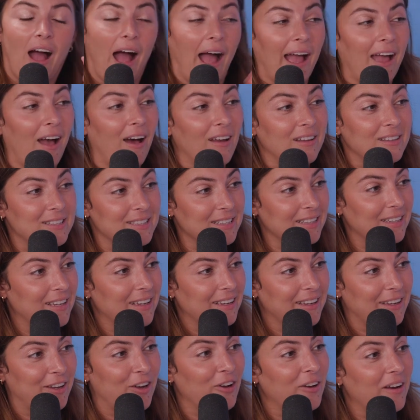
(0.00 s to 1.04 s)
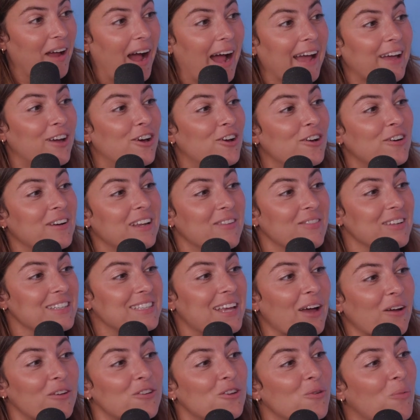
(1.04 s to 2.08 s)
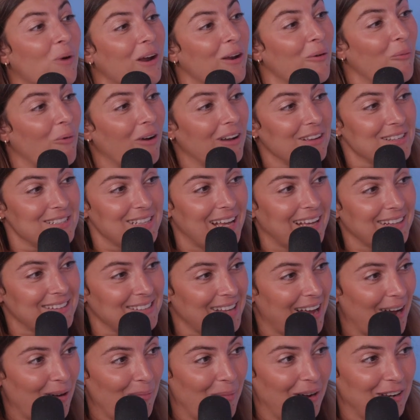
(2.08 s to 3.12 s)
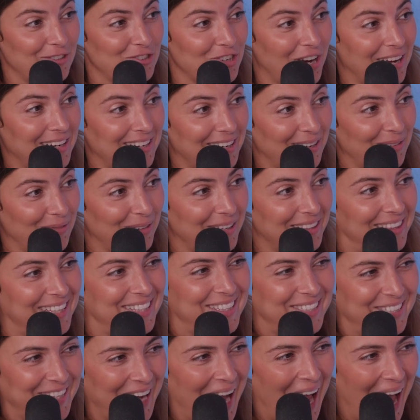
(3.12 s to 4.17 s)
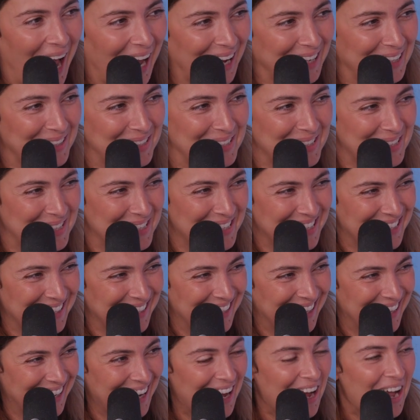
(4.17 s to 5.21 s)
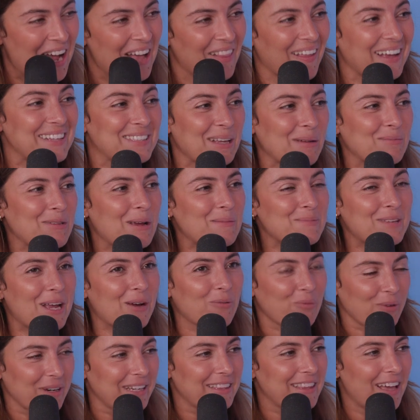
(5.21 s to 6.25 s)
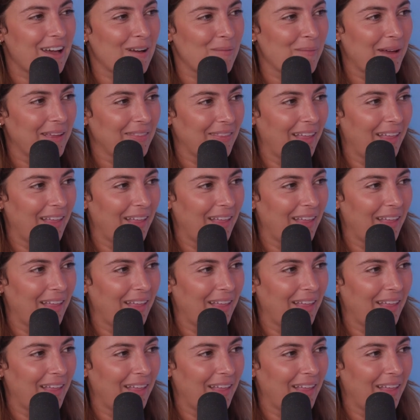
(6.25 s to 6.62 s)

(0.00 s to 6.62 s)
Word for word: like I oh, honestly could, I couldn't even tell you what it was. That's how much I didn't read the text. Like, sometimes I read them